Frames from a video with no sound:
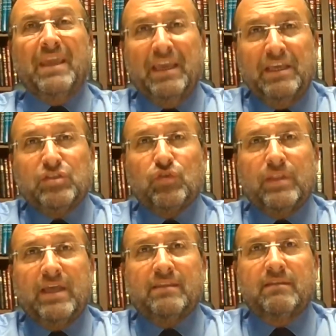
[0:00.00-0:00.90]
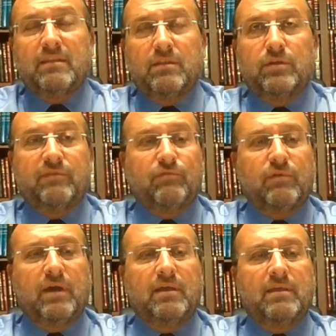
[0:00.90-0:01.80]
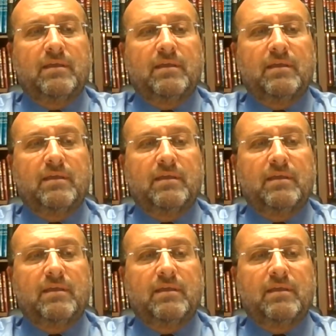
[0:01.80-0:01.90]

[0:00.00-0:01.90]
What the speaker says: He saw that in the Nevuah.